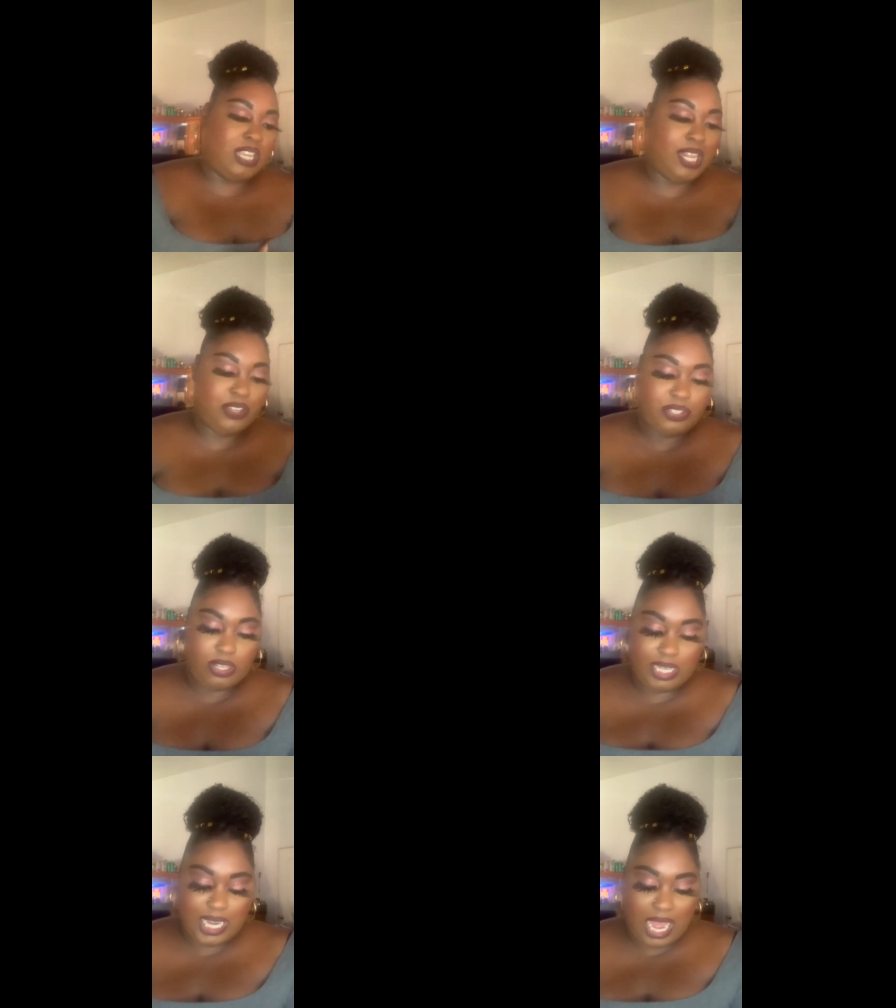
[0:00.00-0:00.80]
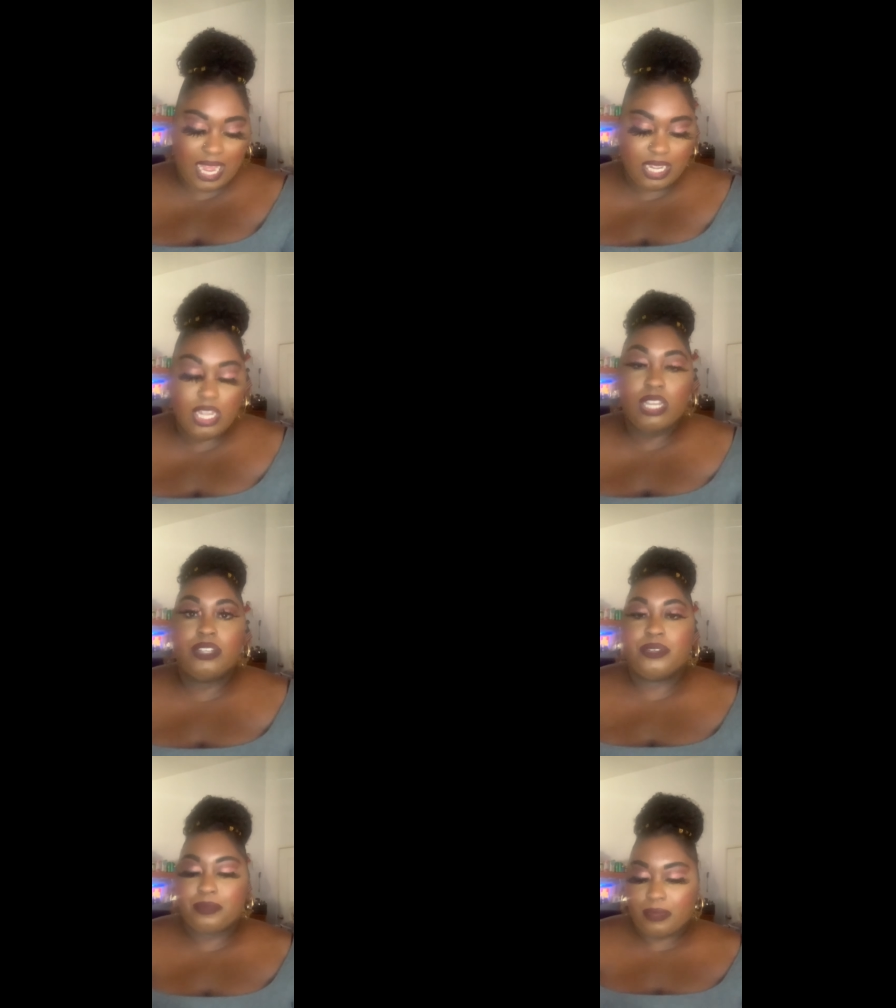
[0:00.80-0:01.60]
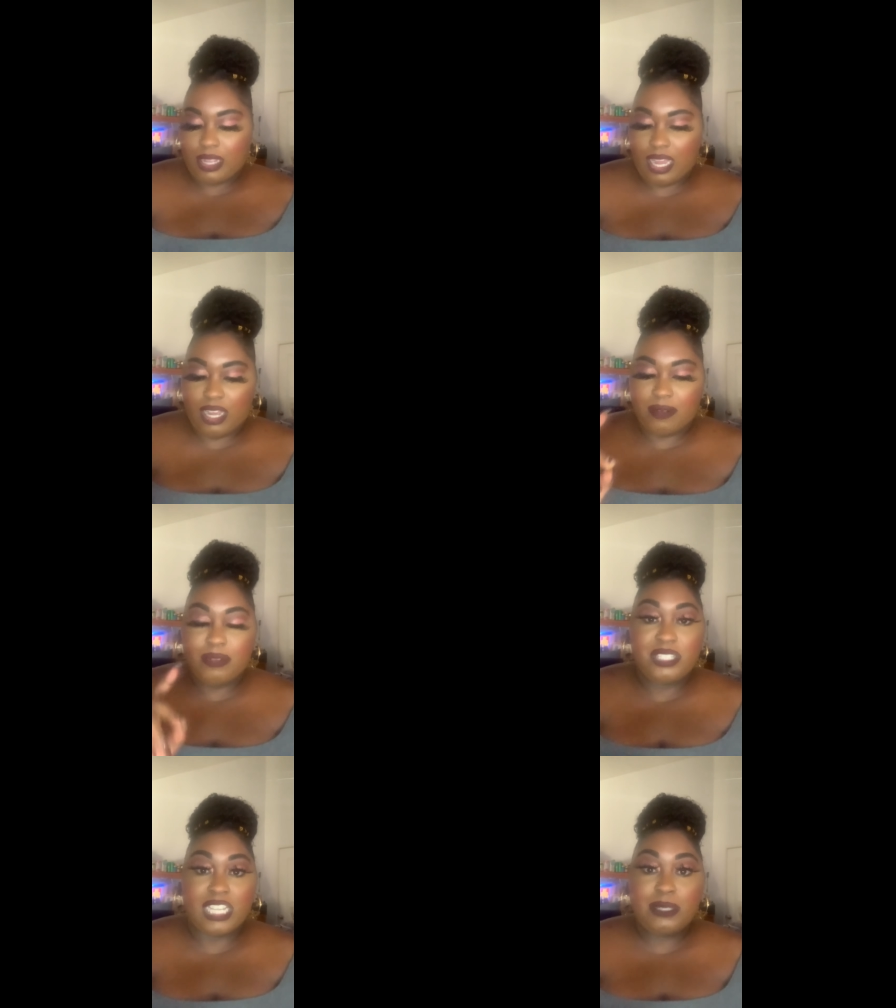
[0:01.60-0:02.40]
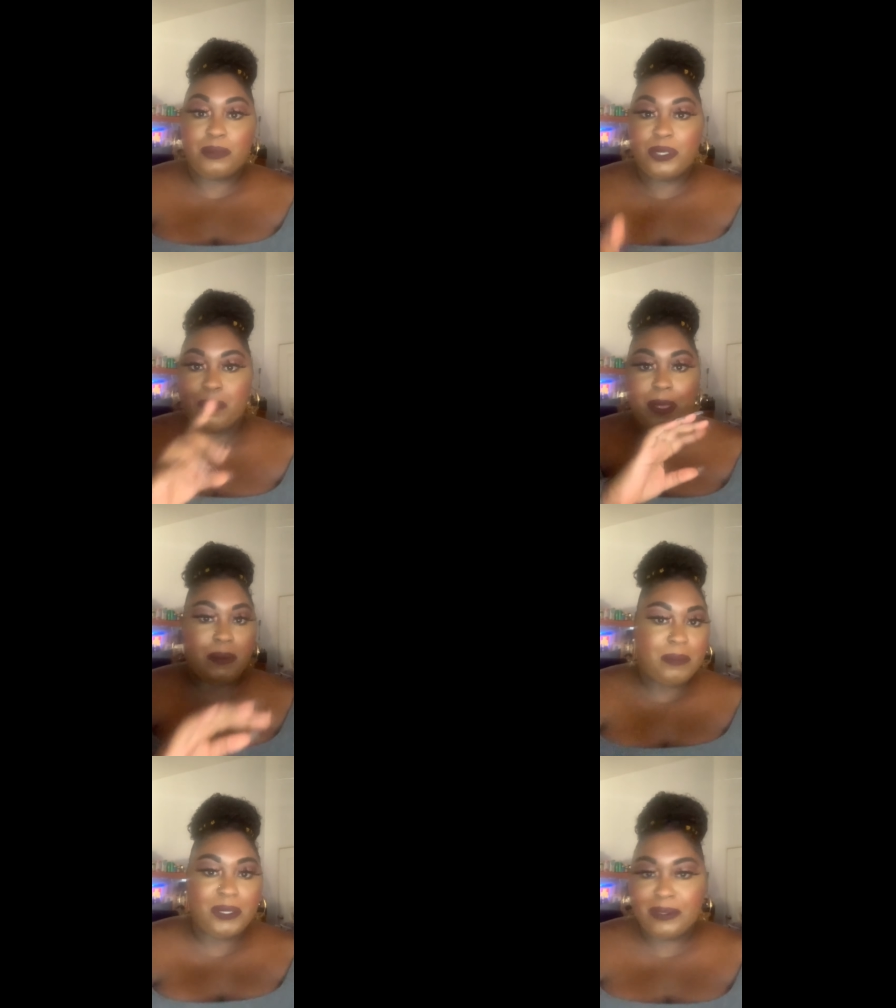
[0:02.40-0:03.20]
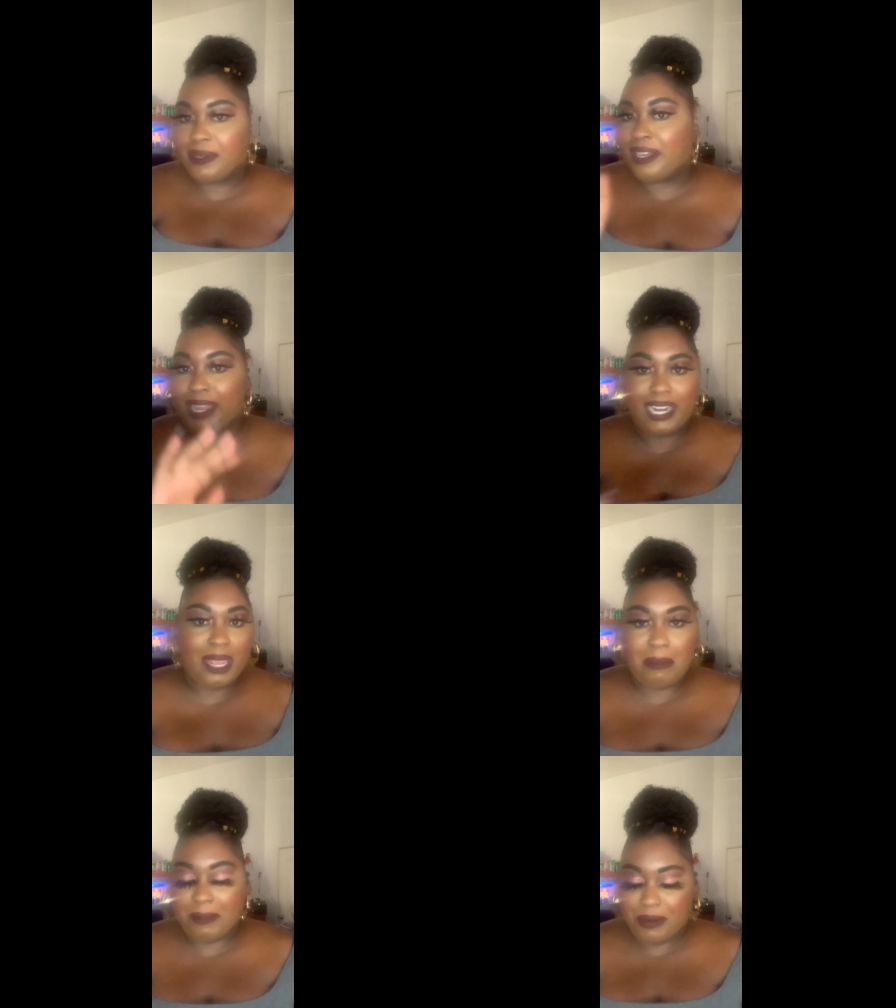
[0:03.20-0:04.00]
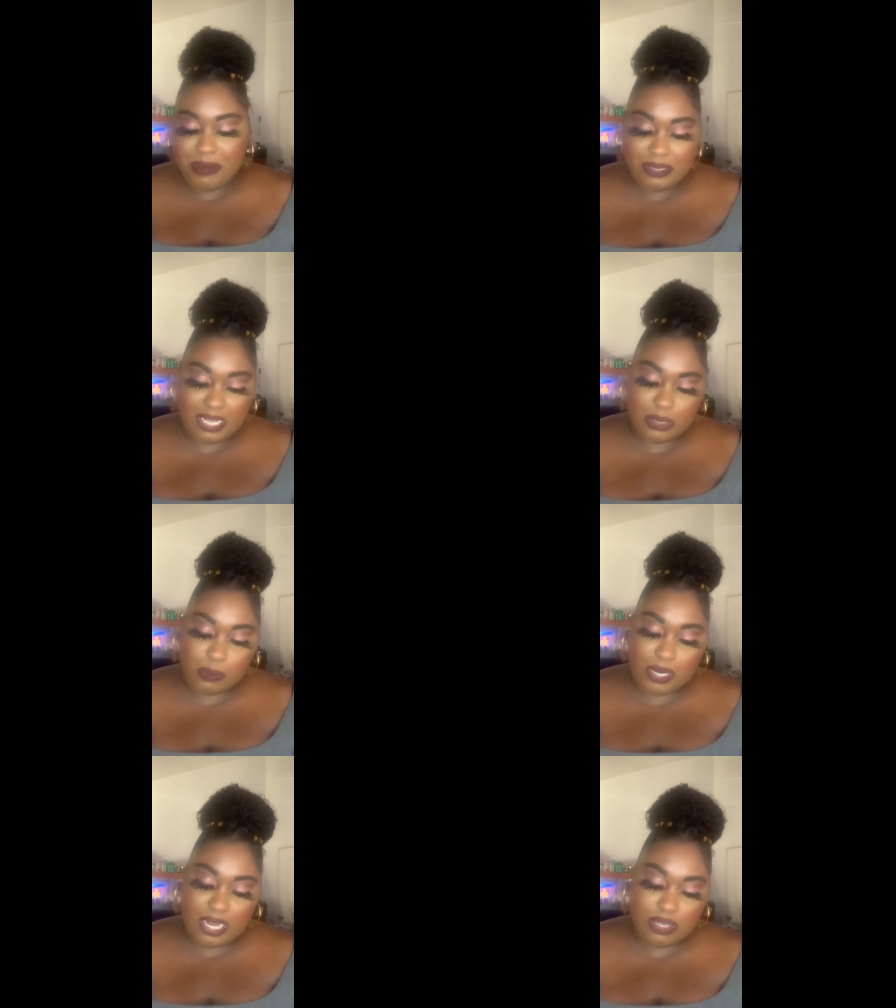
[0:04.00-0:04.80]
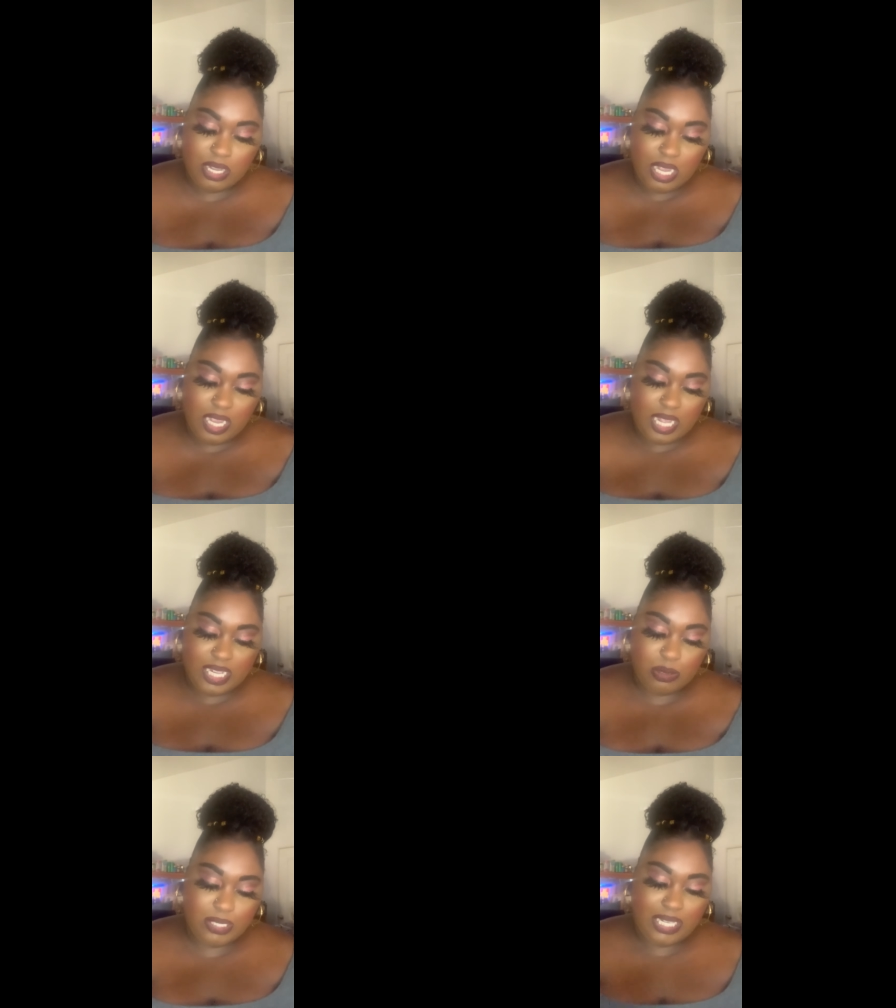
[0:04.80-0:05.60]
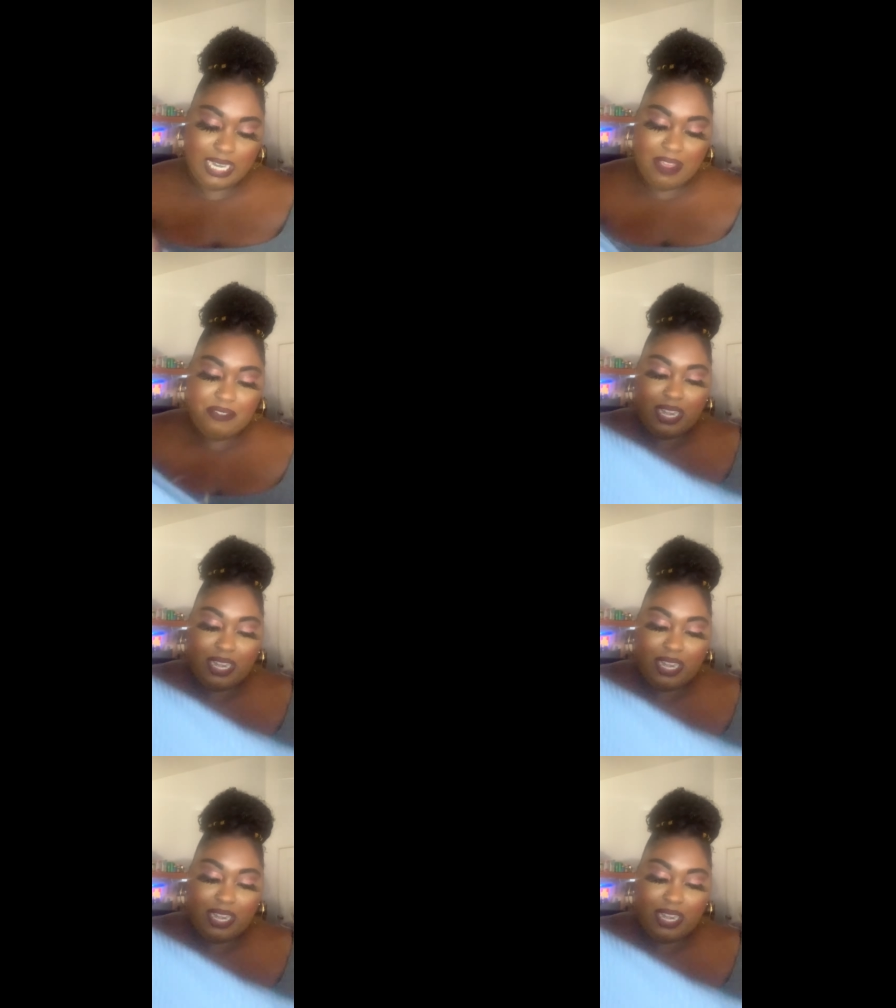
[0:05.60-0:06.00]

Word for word: colors a lot. Um, dust blue, baby blue. I like my blues as well. And this was eleven